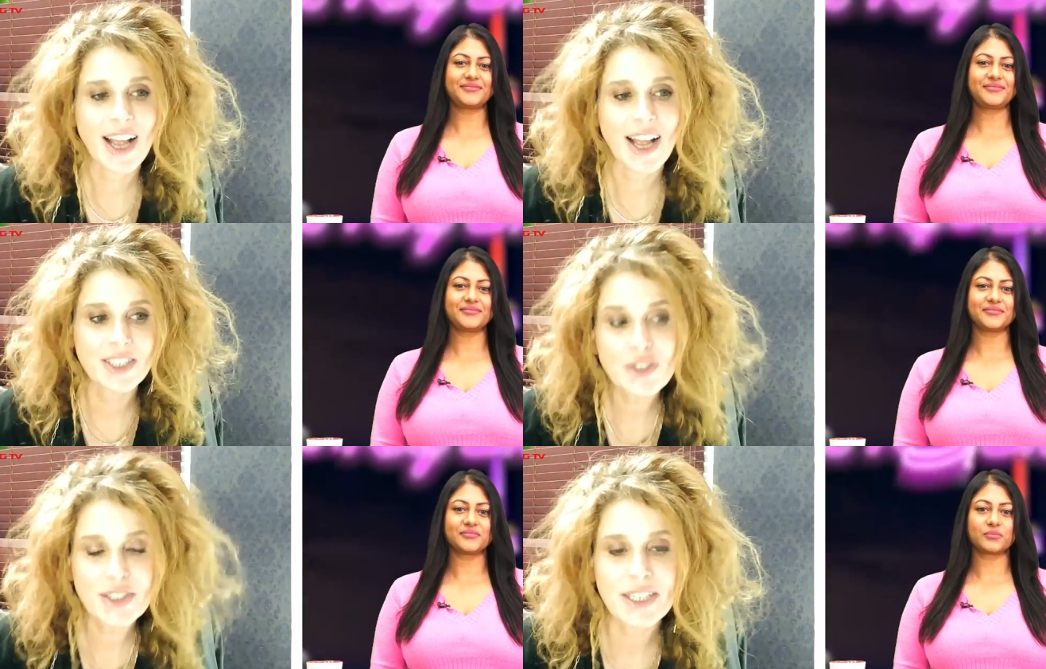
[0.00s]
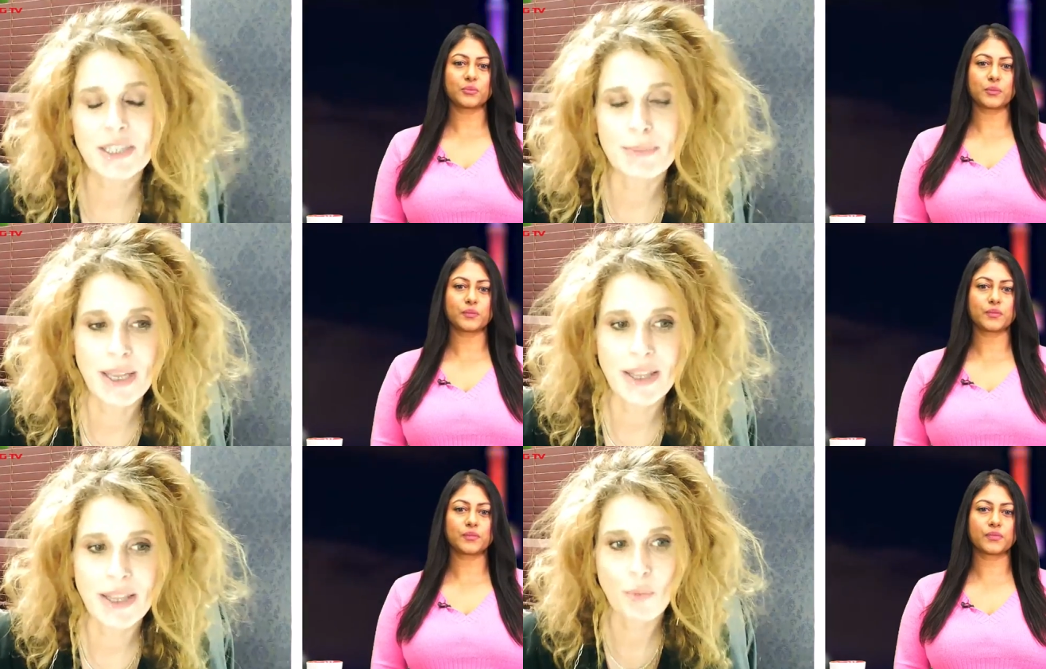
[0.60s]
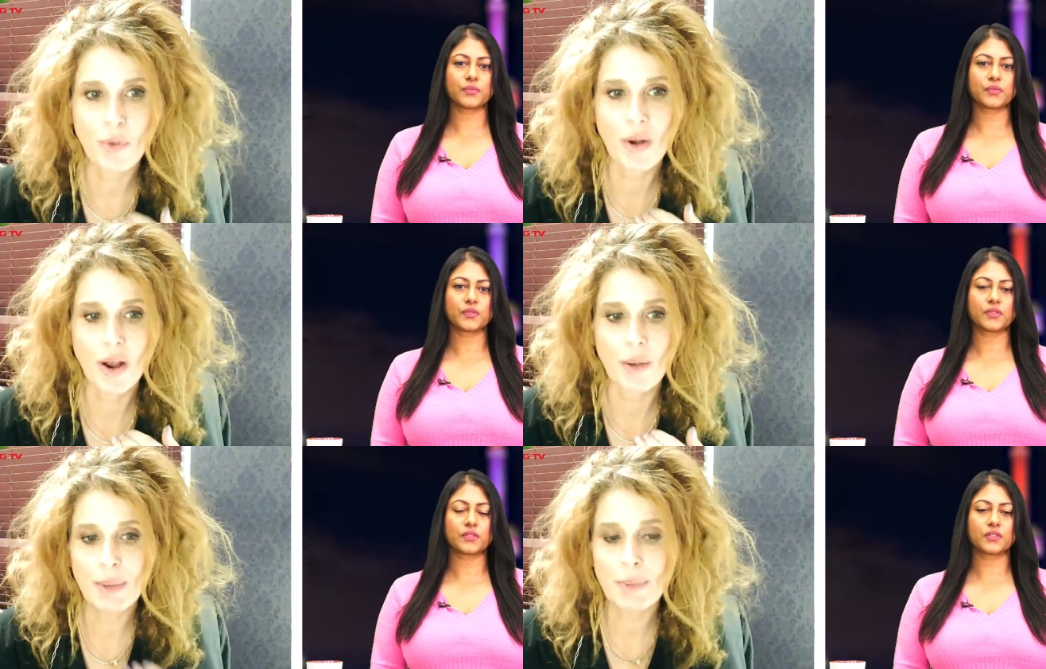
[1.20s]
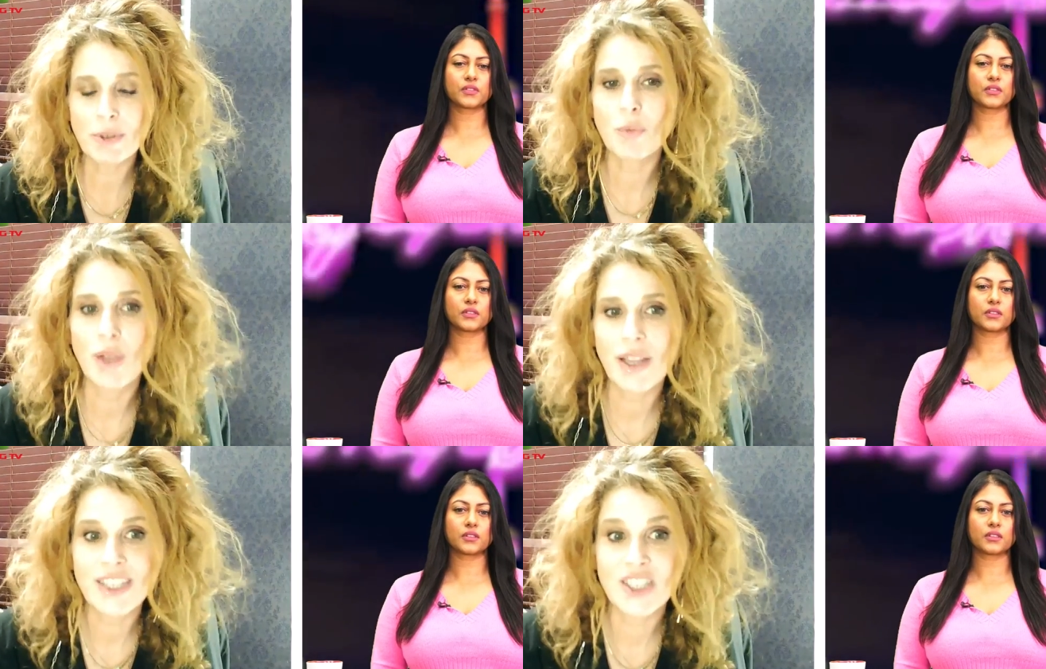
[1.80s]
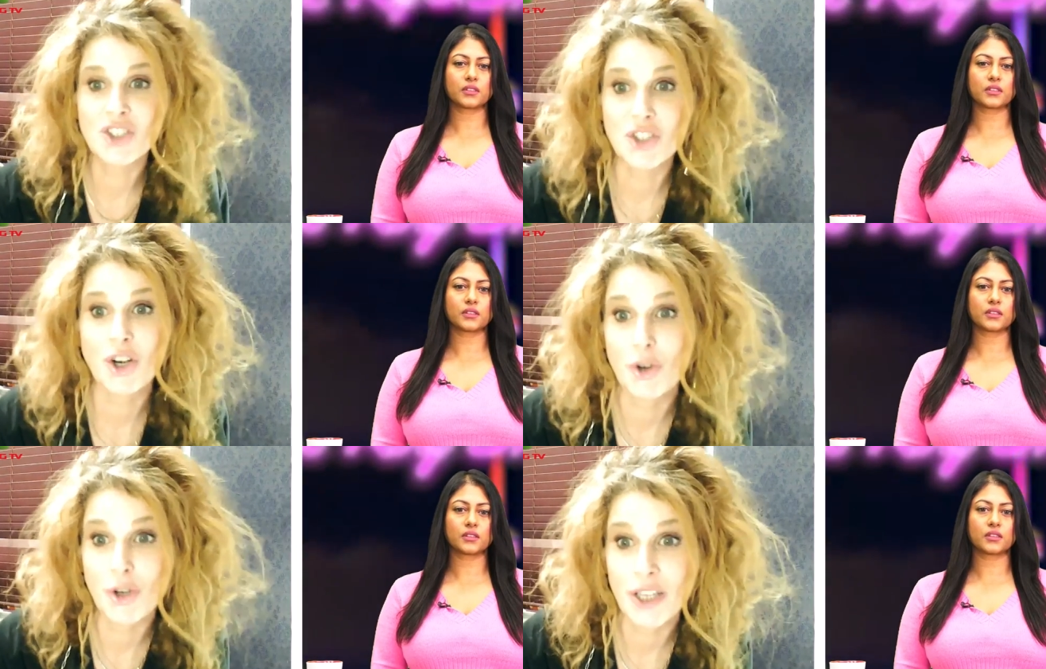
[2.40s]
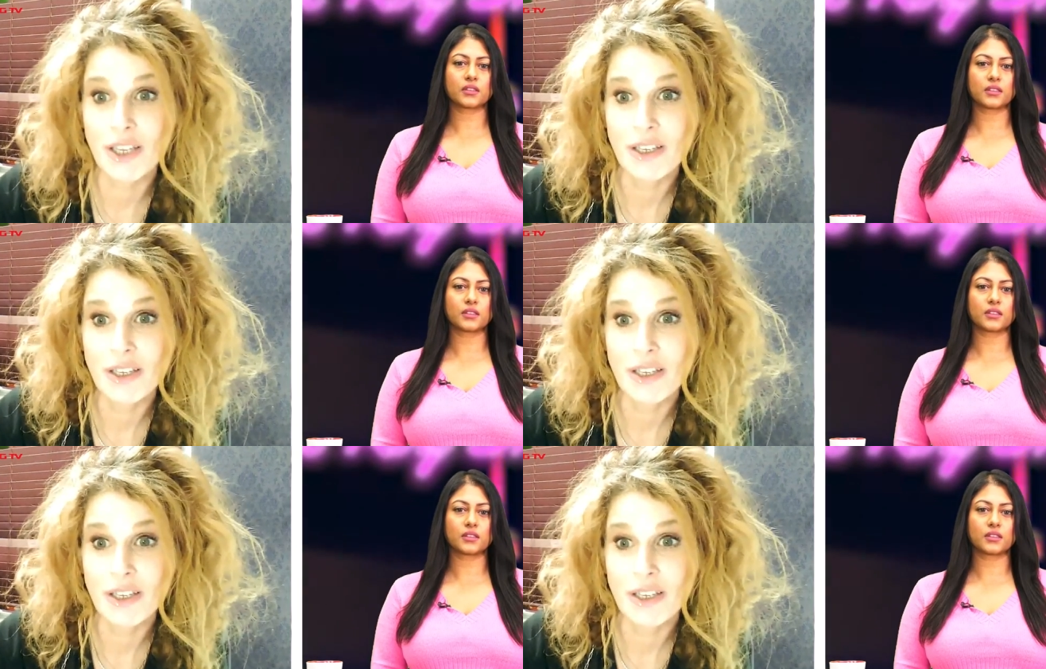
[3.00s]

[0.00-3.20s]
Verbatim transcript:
Speaker 1: It's interesting to me that people don't realize you should start early.